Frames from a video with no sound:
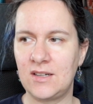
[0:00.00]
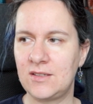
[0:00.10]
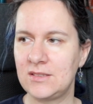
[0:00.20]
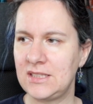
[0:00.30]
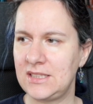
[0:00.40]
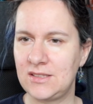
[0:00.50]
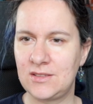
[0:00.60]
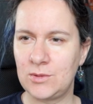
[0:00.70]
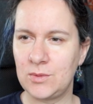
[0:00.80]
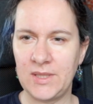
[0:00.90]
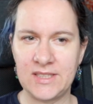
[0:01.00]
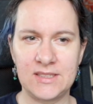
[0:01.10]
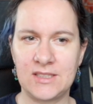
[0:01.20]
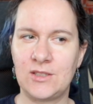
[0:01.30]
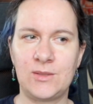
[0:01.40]
only 2 weeks
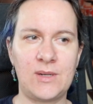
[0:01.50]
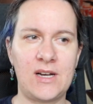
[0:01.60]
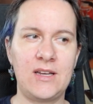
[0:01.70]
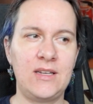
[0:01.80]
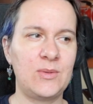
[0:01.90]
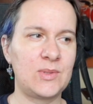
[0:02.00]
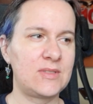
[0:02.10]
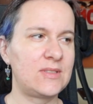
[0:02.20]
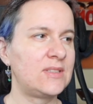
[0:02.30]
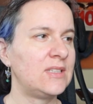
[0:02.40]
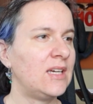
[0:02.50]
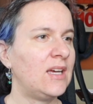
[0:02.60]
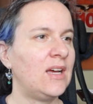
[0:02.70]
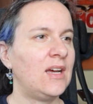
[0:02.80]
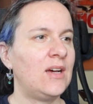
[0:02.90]
ago I was
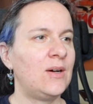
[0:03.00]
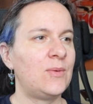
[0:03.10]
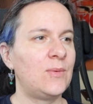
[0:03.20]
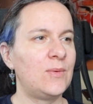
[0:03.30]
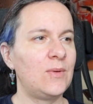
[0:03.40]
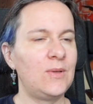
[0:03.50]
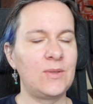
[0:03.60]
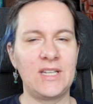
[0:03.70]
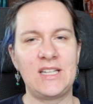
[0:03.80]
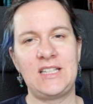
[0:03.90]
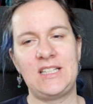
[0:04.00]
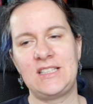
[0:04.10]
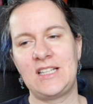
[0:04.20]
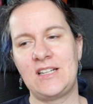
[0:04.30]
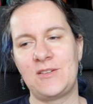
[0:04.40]
looking at
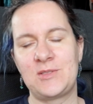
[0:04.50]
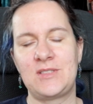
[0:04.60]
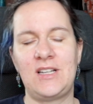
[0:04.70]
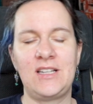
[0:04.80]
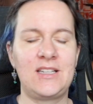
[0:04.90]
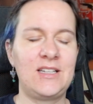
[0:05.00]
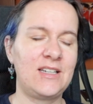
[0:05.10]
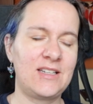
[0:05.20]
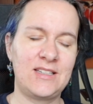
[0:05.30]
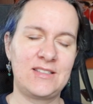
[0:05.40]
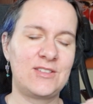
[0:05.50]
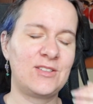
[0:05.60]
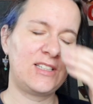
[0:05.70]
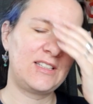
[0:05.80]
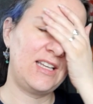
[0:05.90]
it and I was like, it's
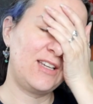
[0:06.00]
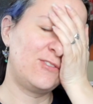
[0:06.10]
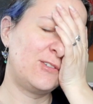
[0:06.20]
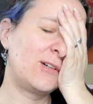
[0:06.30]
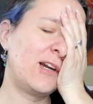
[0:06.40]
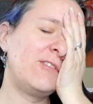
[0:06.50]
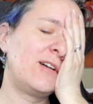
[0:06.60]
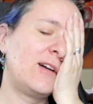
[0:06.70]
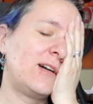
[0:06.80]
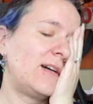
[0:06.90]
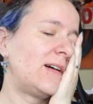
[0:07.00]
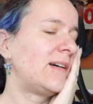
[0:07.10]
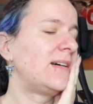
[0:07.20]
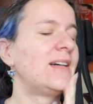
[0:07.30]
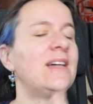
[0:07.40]
gonna take
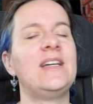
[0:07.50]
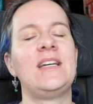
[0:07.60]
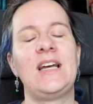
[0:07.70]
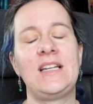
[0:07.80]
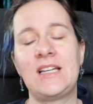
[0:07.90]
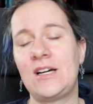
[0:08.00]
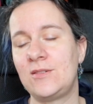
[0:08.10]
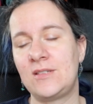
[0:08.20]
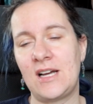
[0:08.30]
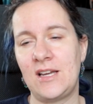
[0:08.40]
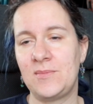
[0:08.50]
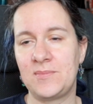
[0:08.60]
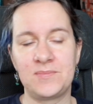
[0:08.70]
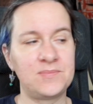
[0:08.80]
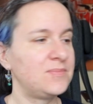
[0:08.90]
forever. And now
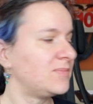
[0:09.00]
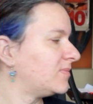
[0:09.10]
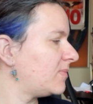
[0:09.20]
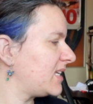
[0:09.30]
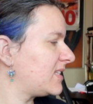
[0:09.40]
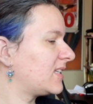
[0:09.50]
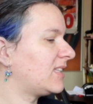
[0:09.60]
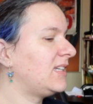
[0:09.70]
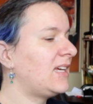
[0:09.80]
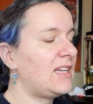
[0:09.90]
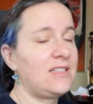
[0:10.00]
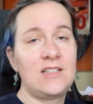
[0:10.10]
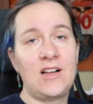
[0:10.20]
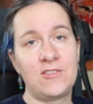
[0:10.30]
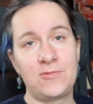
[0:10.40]
I'm basically at
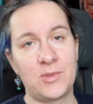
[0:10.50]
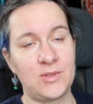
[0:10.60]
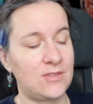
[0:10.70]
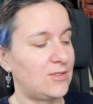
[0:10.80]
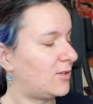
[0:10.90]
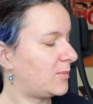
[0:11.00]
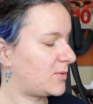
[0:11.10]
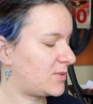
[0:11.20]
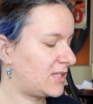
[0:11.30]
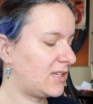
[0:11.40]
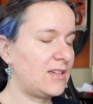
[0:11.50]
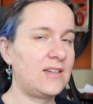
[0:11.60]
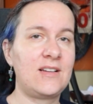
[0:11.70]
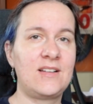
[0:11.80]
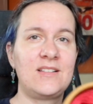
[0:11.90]
the half point almost.
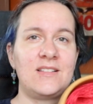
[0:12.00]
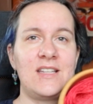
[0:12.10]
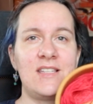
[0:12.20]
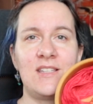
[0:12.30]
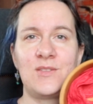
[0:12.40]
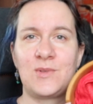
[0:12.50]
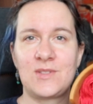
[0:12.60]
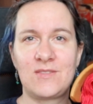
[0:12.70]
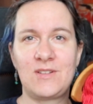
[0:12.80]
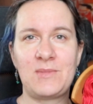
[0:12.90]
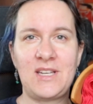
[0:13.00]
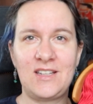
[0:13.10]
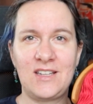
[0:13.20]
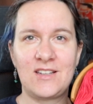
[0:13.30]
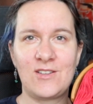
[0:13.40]
This is what's
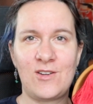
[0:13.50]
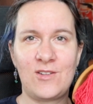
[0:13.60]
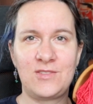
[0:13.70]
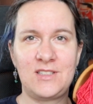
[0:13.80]
remaining of